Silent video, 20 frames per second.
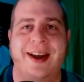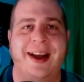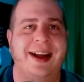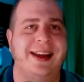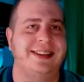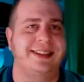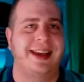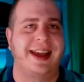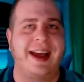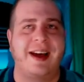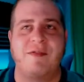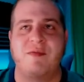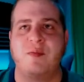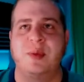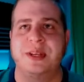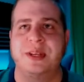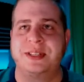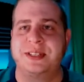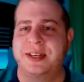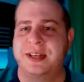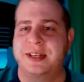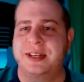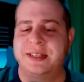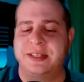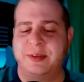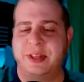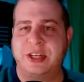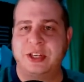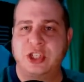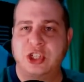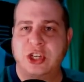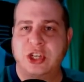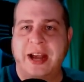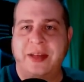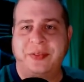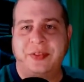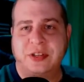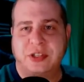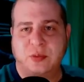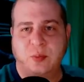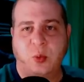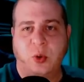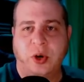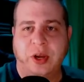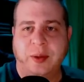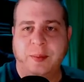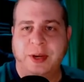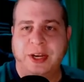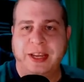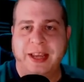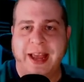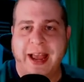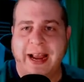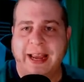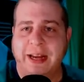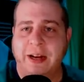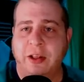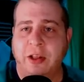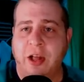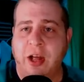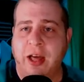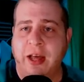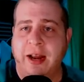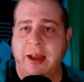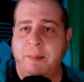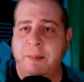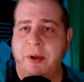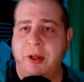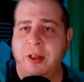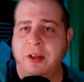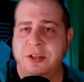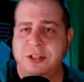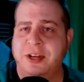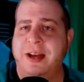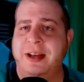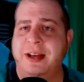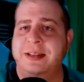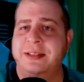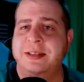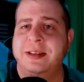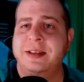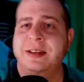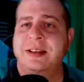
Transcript: guys, I have missed some of the chat this morning. I've been yakking a lot. I apologize.